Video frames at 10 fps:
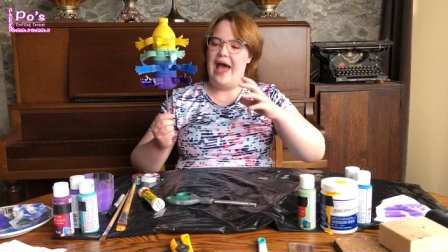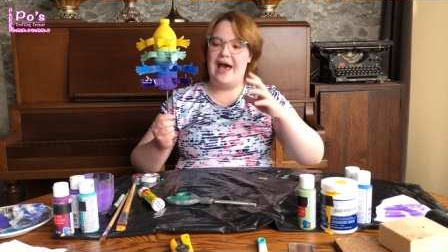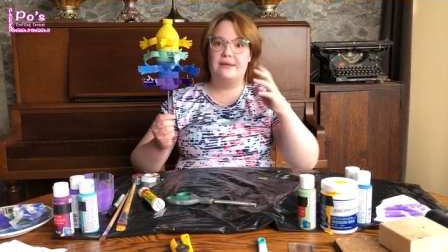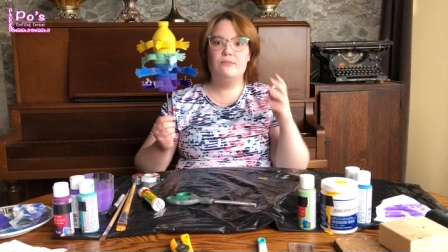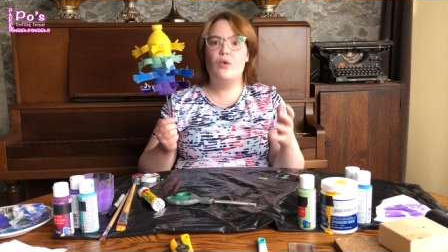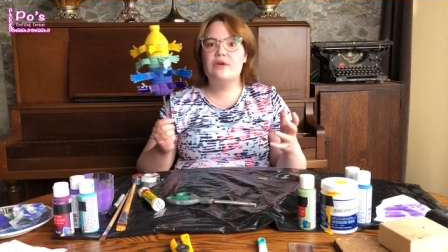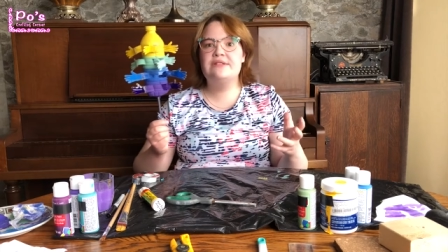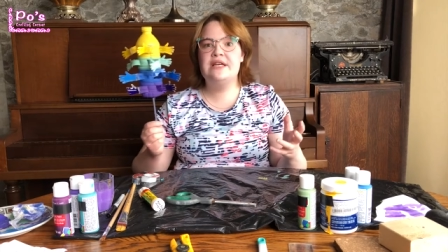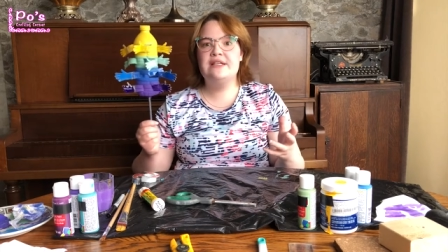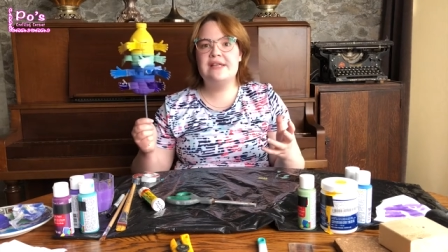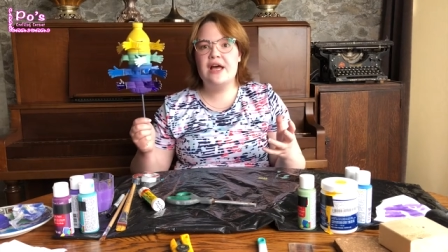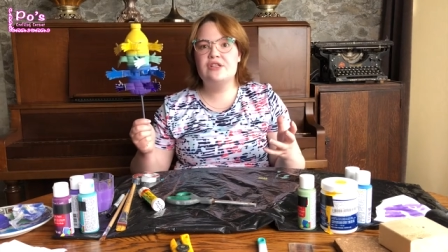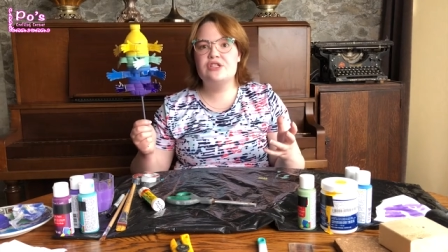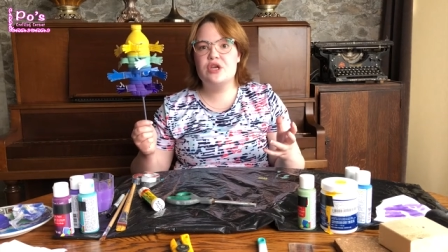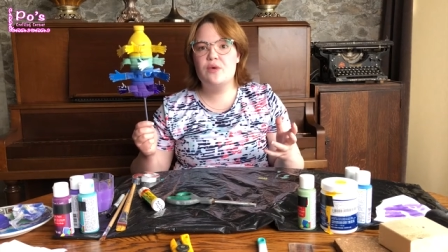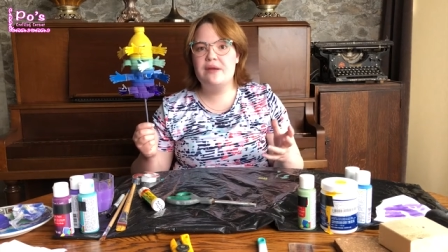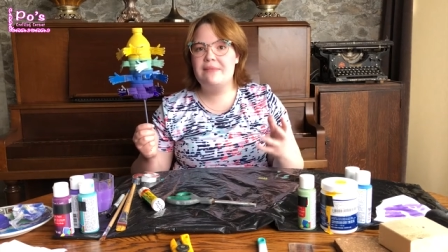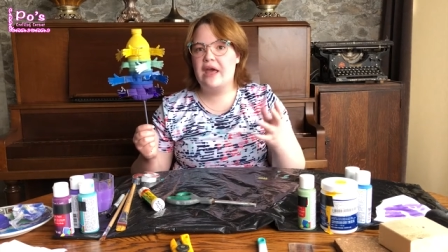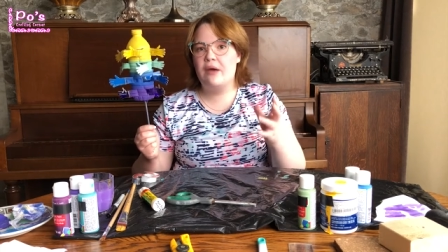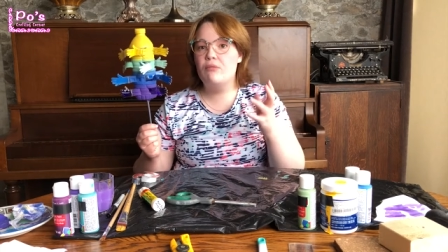add more detail to it,
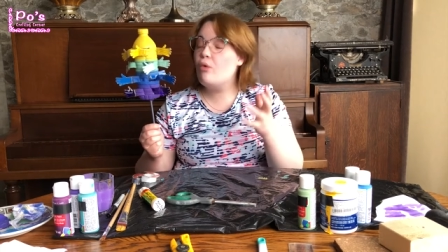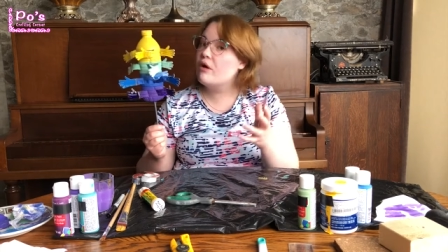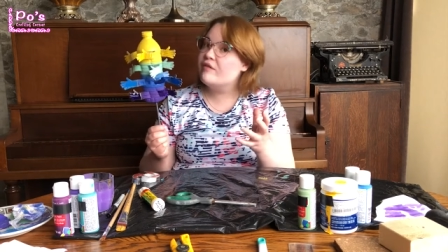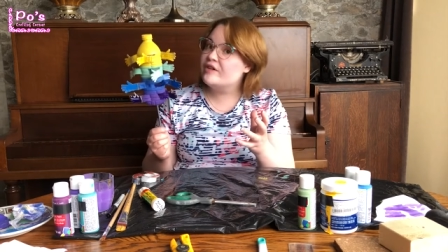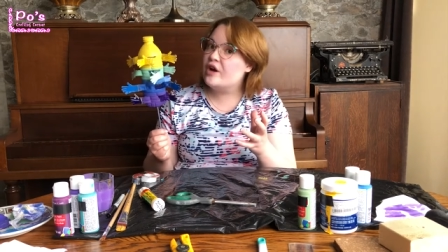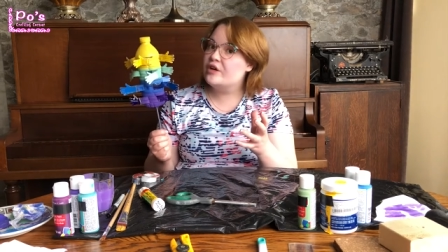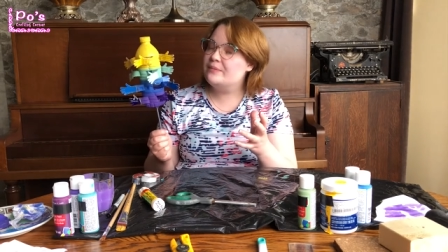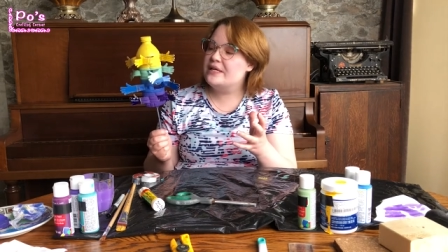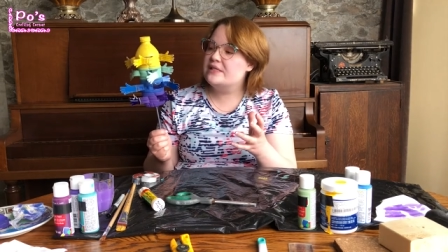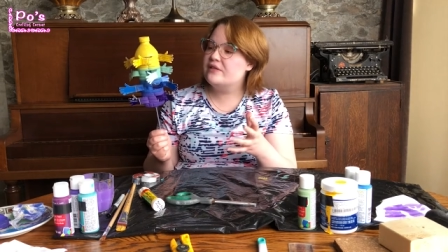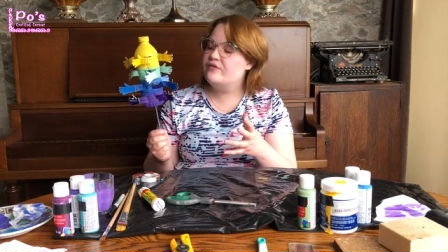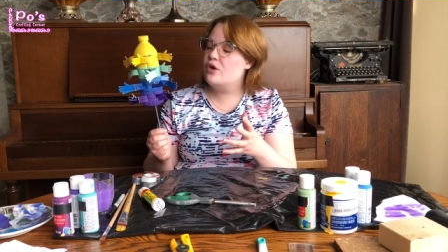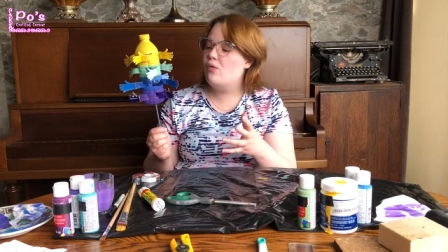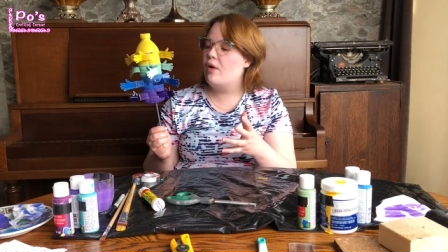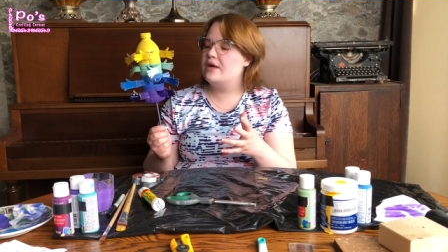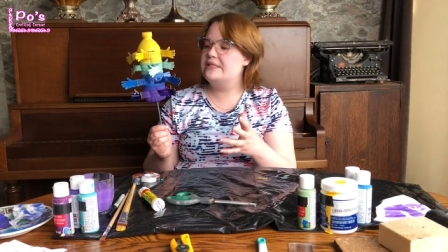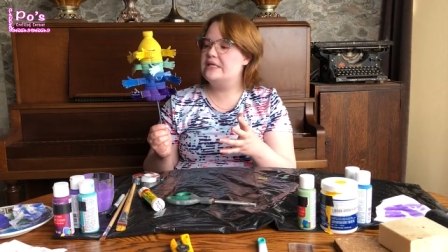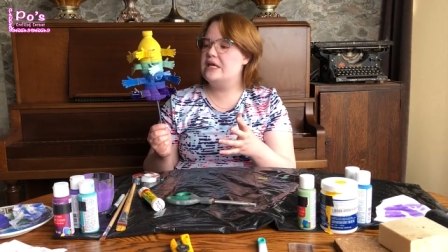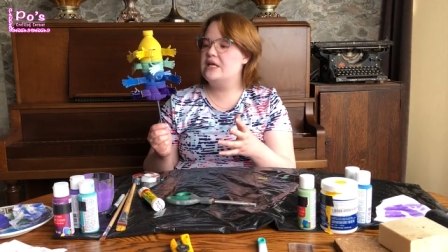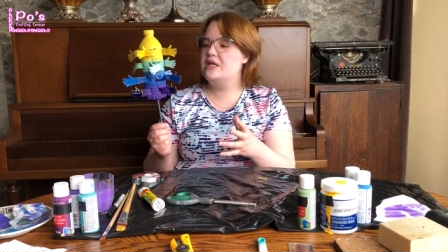make it more of an art piece if you
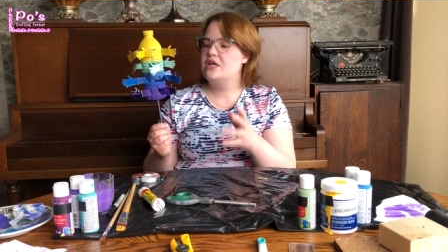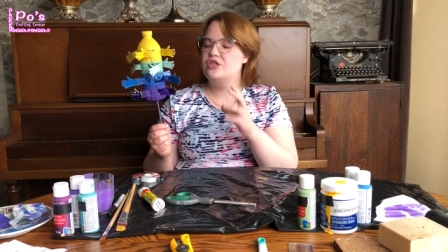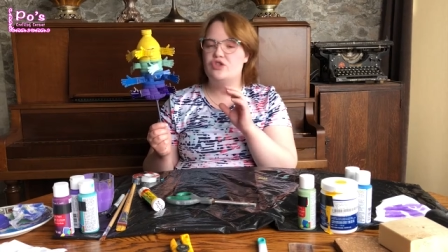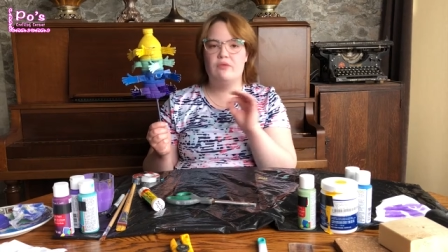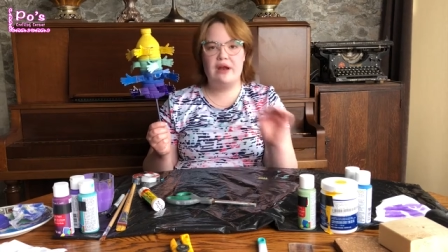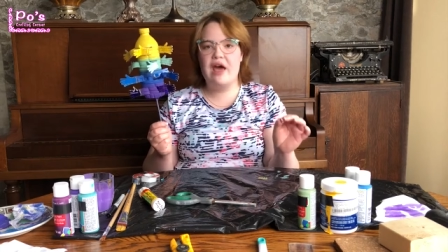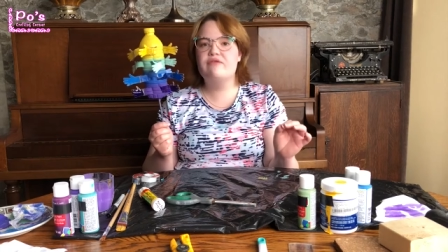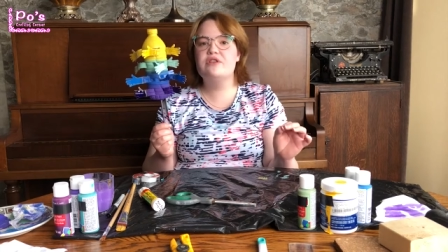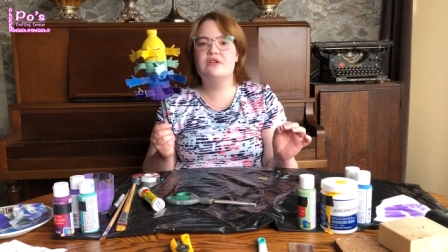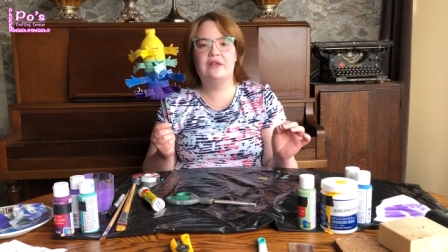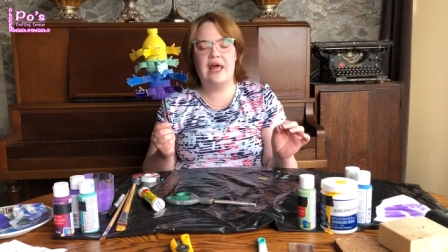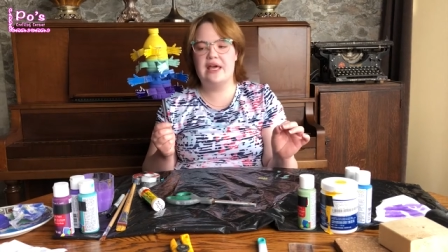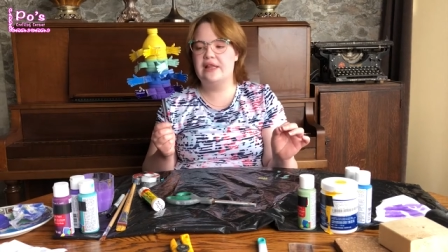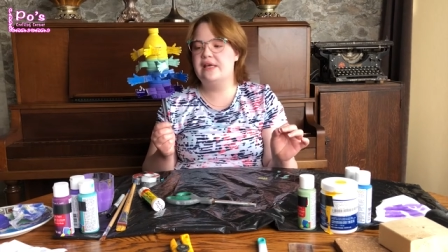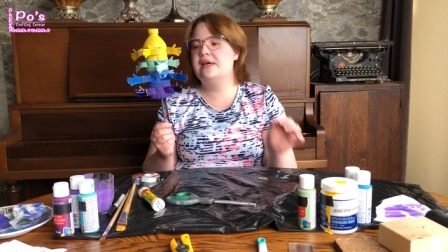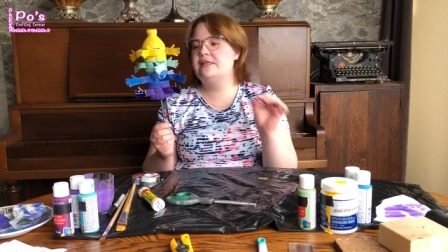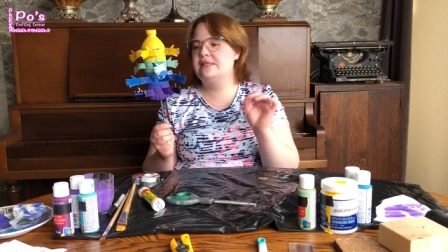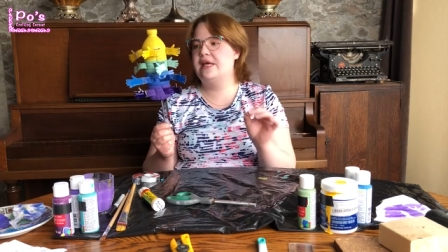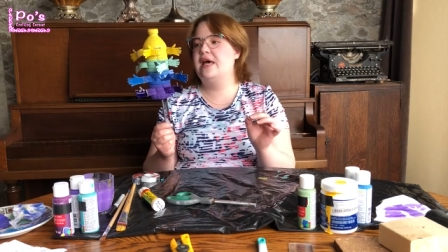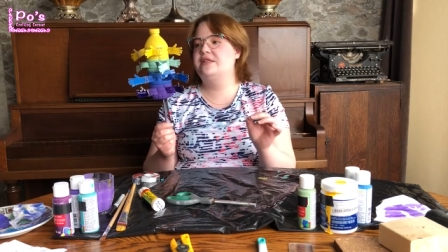wanted. Do whatever you'd like, like I
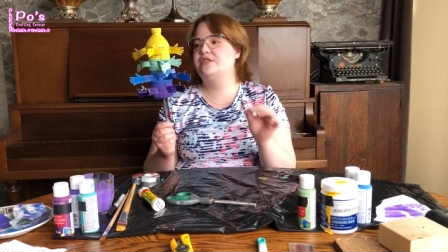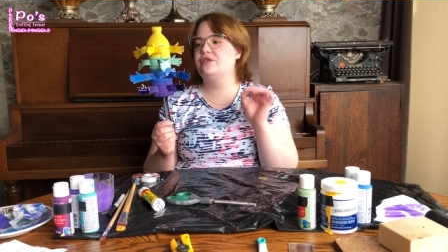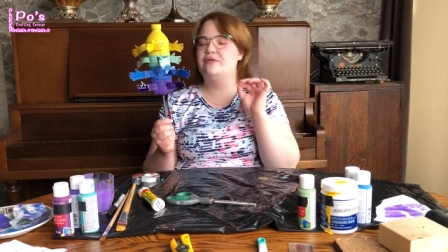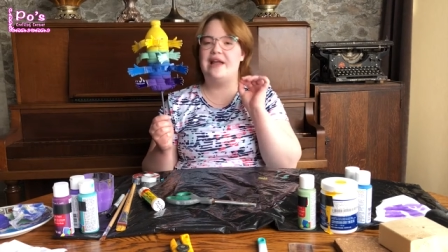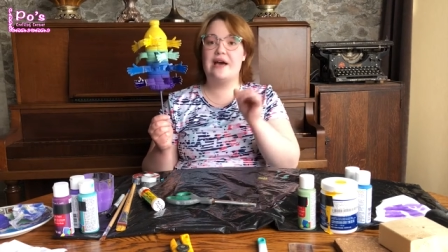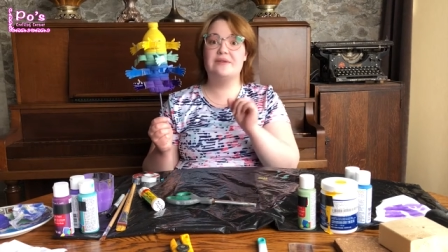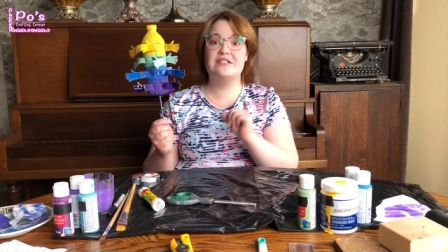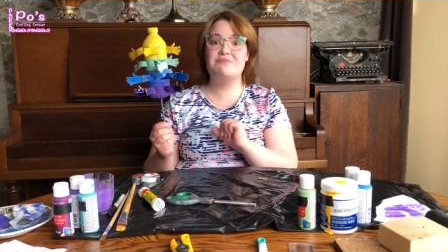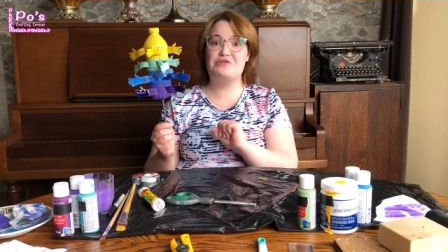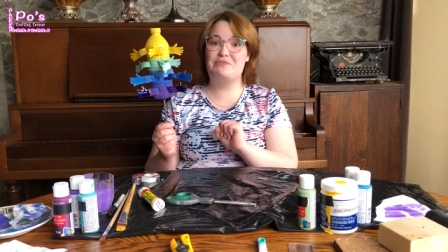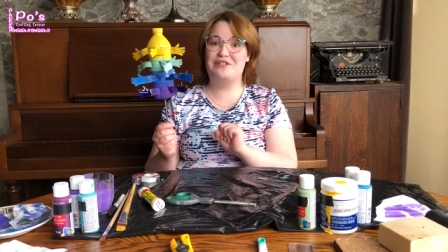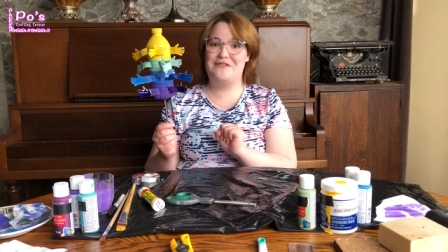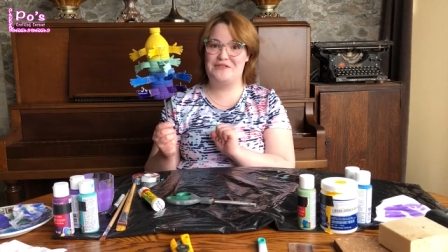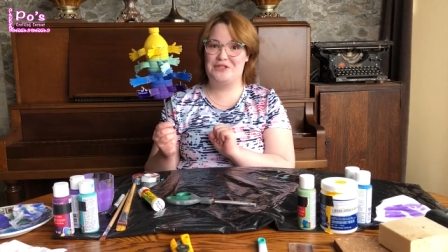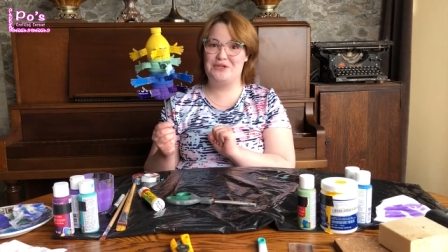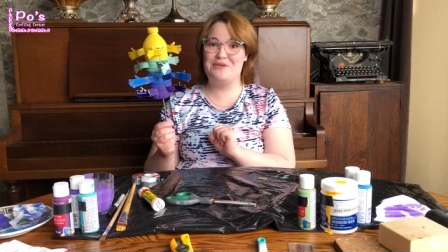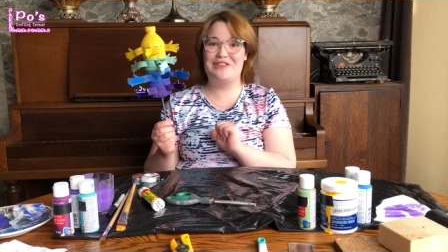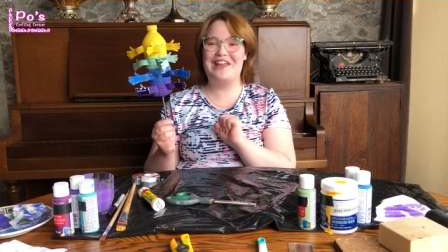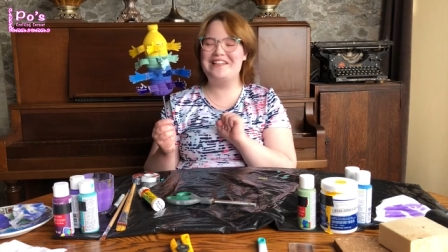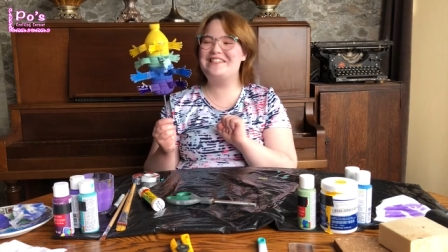said. So now is the moment of truth.
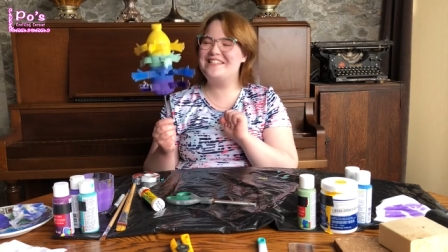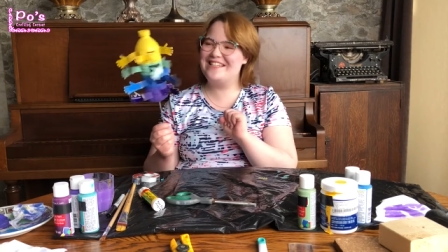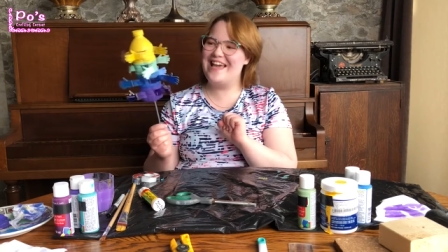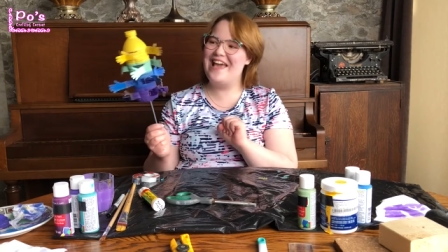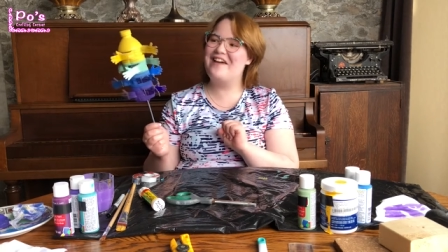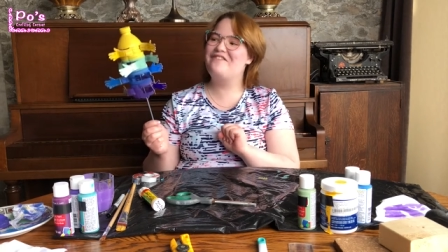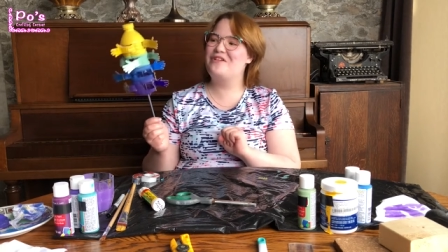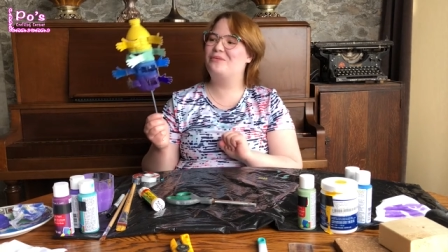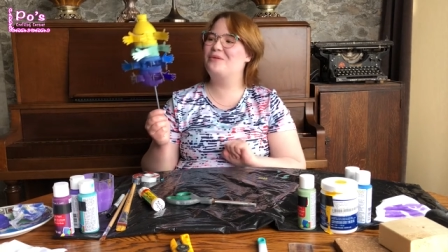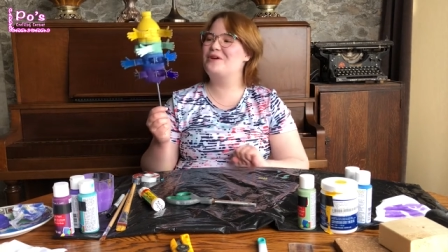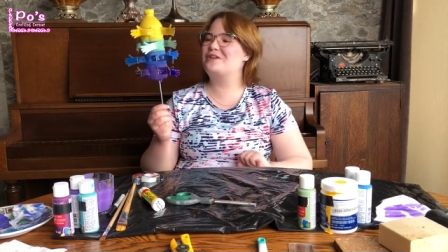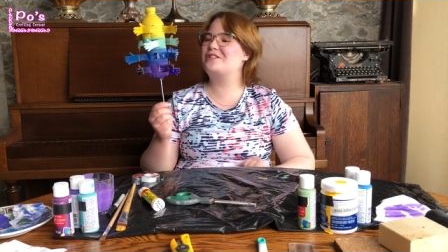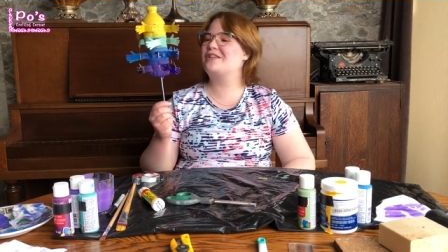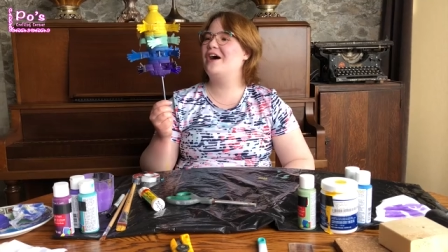Let's see if it works,